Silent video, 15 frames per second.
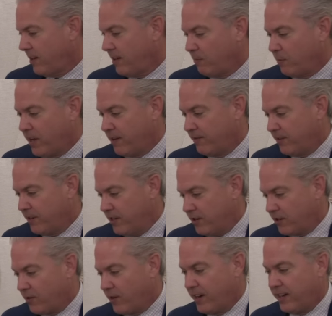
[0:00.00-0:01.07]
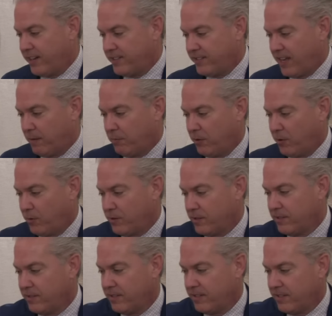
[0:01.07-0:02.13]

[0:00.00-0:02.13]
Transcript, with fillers: Uh, we have an integrated tablet holder,